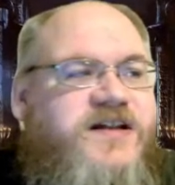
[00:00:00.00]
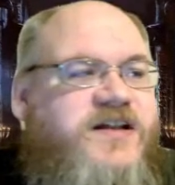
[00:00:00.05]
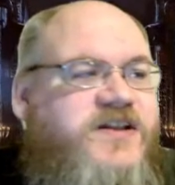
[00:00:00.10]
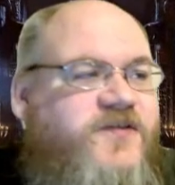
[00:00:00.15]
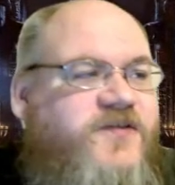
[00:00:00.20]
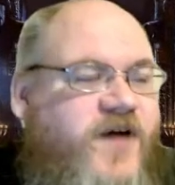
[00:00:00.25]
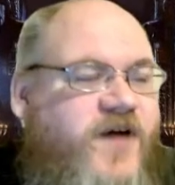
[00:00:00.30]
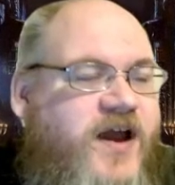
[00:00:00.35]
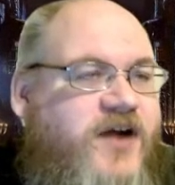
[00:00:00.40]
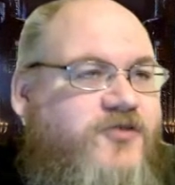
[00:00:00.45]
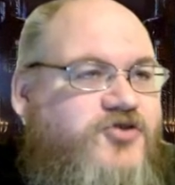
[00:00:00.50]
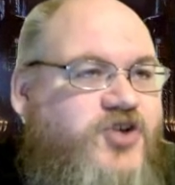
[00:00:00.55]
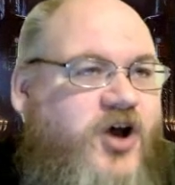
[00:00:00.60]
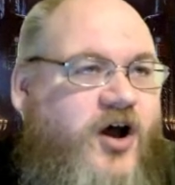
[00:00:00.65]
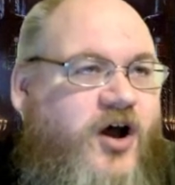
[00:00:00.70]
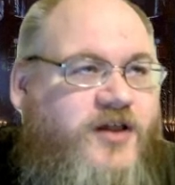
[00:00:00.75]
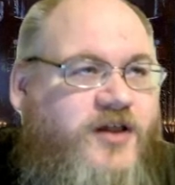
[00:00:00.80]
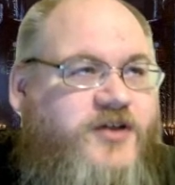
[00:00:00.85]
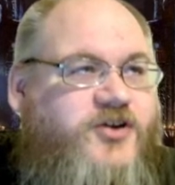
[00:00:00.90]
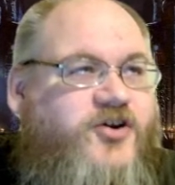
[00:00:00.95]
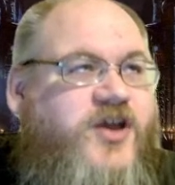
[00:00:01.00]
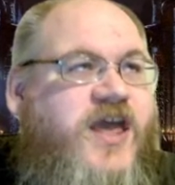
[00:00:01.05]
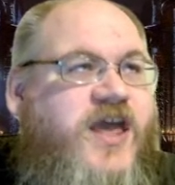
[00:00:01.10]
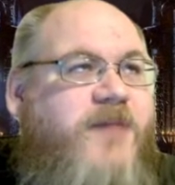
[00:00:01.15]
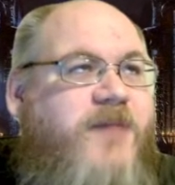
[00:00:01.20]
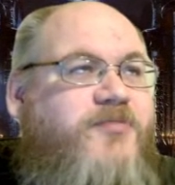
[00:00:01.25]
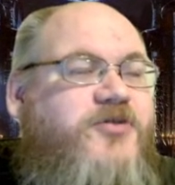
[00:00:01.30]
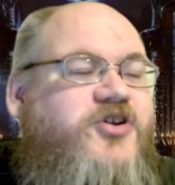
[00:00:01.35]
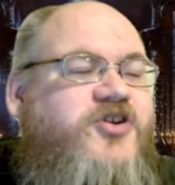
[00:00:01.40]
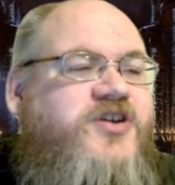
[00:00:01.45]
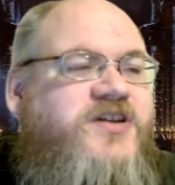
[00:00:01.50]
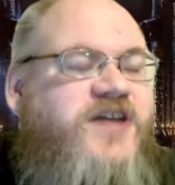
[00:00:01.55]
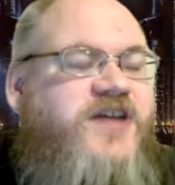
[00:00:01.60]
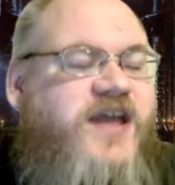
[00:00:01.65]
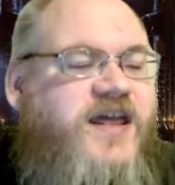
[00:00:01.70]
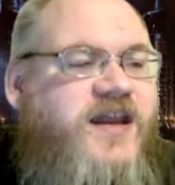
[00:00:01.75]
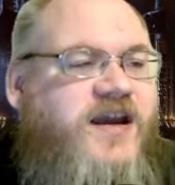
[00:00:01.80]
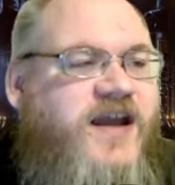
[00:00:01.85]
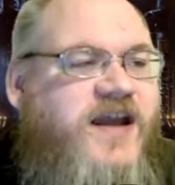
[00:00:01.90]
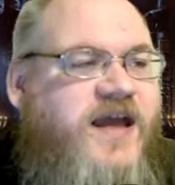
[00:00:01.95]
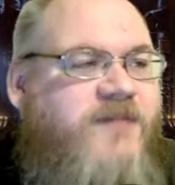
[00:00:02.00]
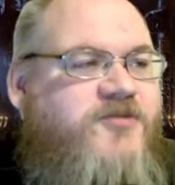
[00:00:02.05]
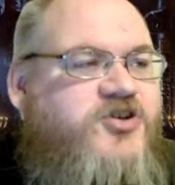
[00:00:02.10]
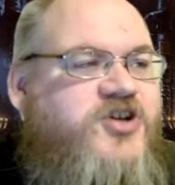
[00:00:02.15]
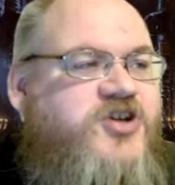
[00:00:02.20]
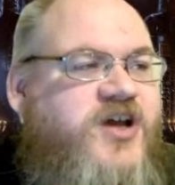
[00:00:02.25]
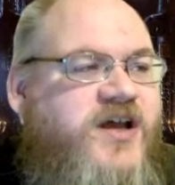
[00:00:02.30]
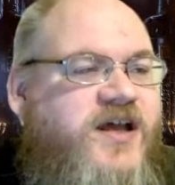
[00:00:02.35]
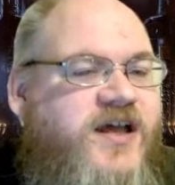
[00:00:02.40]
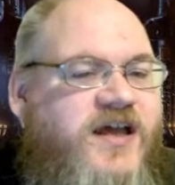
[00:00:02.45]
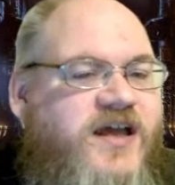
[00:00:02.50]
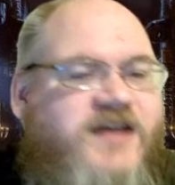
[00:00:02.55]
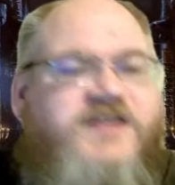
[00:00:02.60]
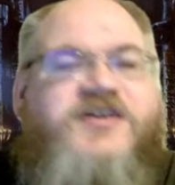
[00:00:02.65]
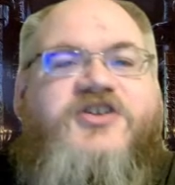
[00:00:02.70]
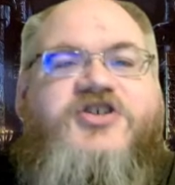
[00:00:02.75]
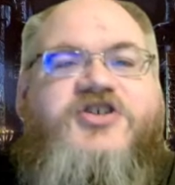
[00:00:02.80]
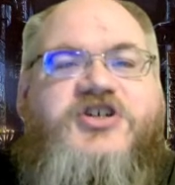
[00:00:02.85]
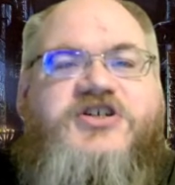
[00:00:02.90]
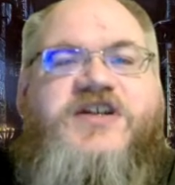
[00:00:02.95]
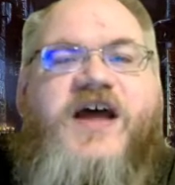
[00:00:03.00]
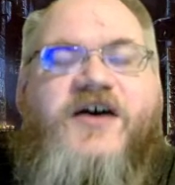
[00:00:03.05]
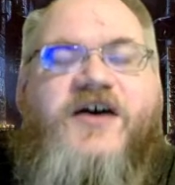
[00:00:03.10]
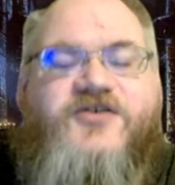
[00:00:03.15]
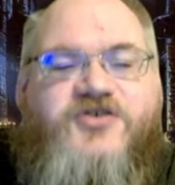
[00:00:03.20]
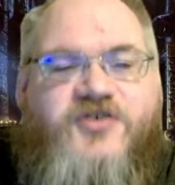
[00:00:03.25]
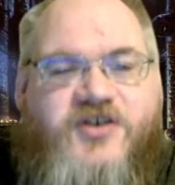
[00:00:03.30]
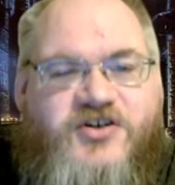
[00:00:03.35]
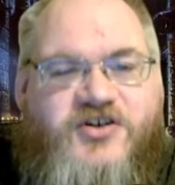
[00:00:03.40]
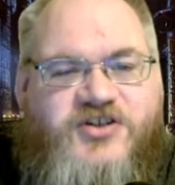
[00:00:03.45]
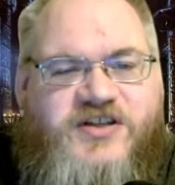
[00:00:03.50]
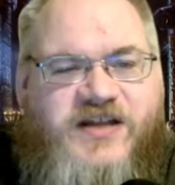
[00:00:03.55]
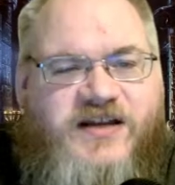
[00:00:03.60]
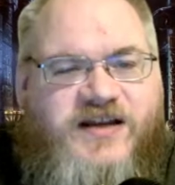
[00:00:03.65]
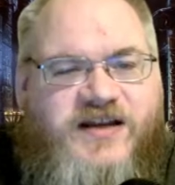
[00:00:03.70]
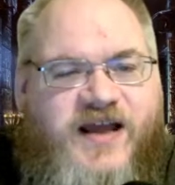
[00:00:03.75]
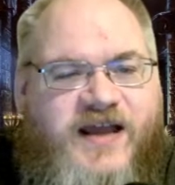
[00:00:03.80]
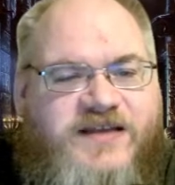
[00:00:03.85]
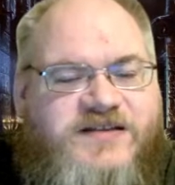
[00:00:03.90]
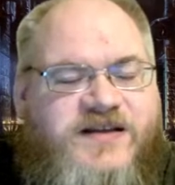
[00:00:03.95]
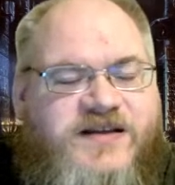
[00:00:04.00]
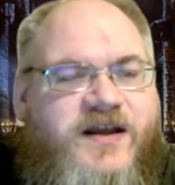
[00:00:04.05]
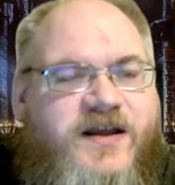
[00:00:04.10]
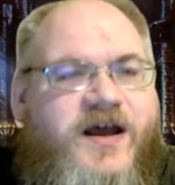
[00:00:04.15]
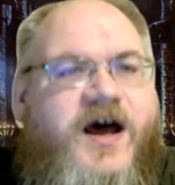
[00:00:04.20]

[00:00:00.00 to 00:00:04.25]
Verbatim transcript: the fire was all on your cape and you didn't take any damage until just now so here's 10 dice